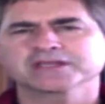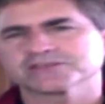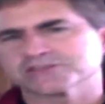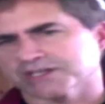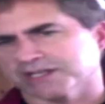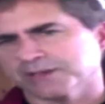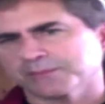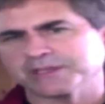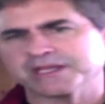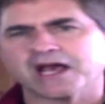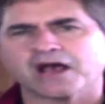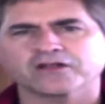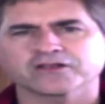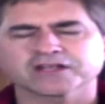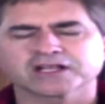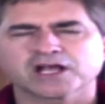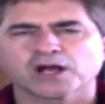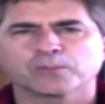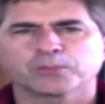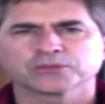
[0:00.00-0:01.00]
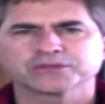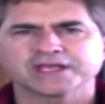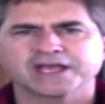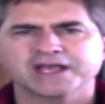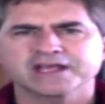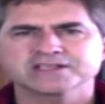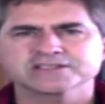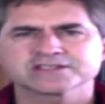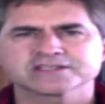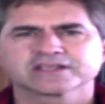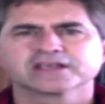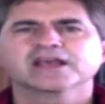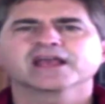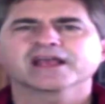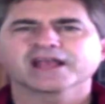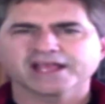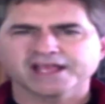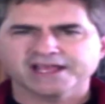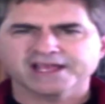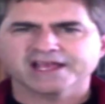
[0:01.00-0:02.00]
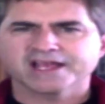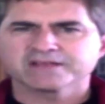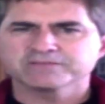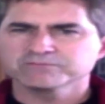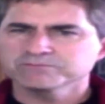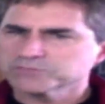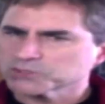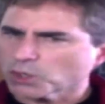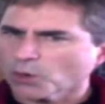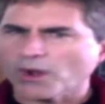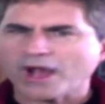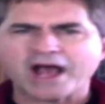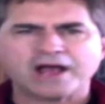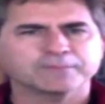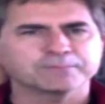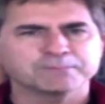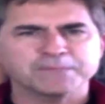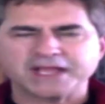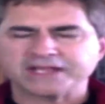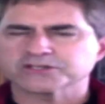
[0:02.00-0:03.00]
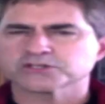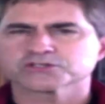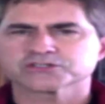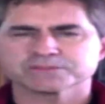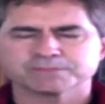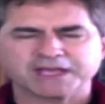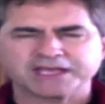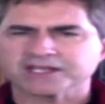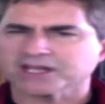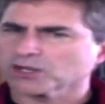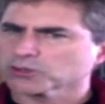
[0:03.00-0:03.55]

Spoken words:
It's going to be out in a couple days, and go out and make it